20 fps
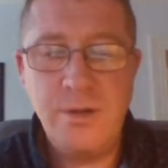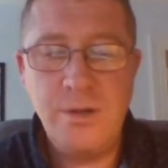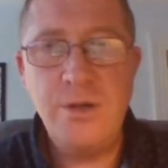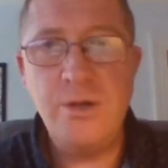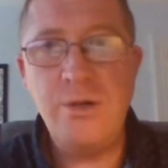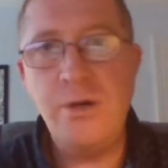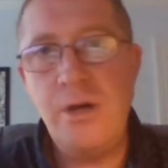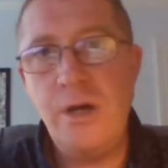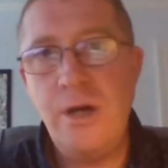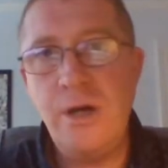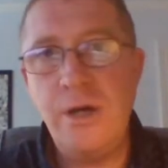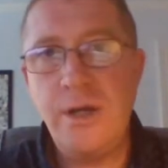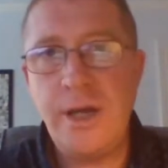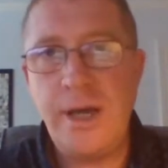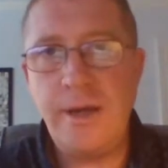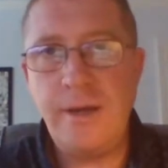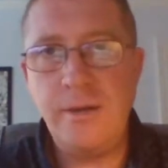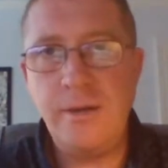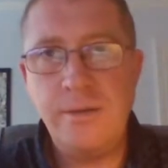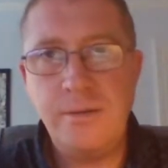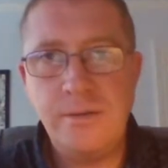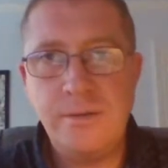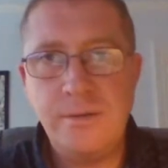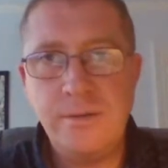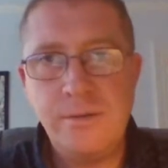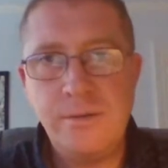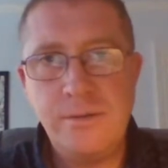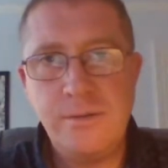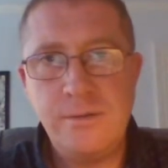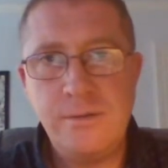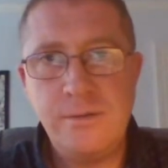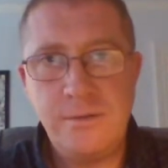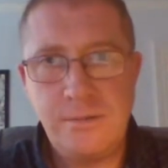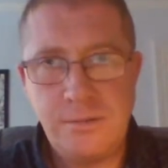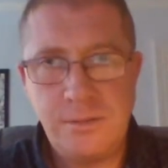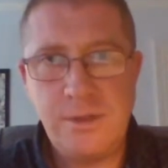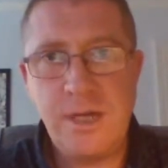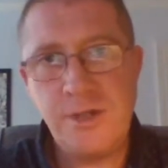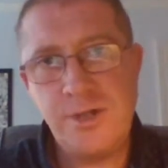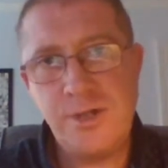You'll learn, Gail.
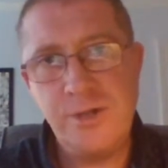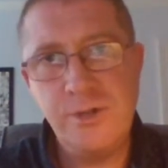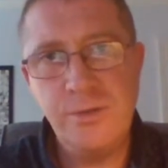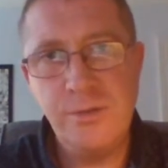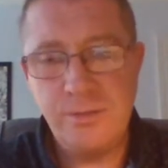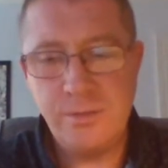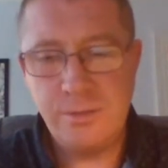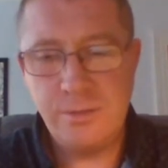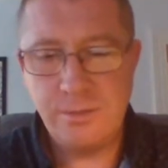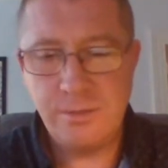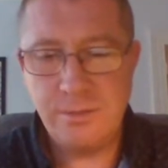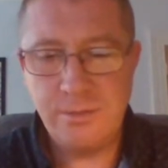That's all.